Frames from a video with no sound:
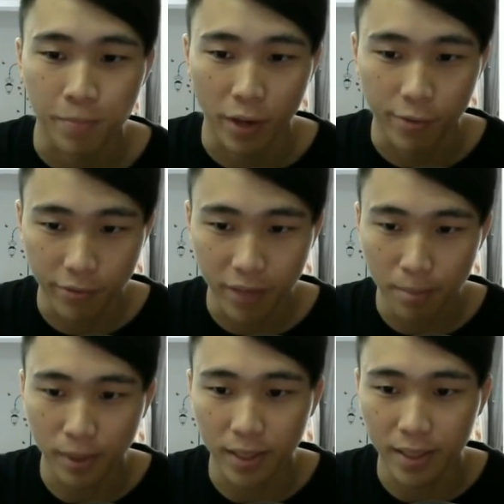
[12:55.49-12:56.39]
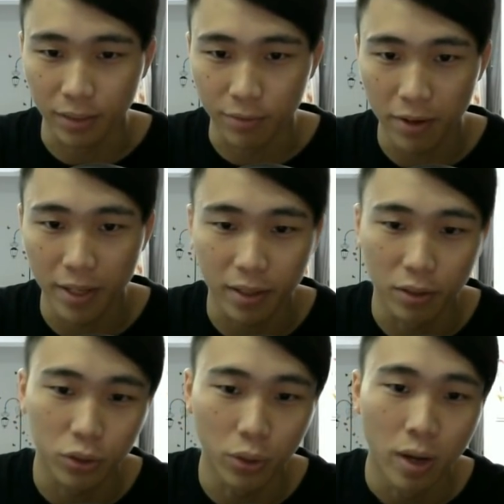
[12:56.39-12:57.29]
right? 15% is very
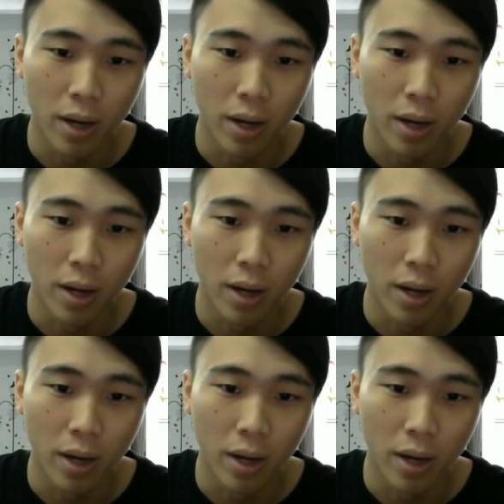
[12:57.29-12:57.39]
little. So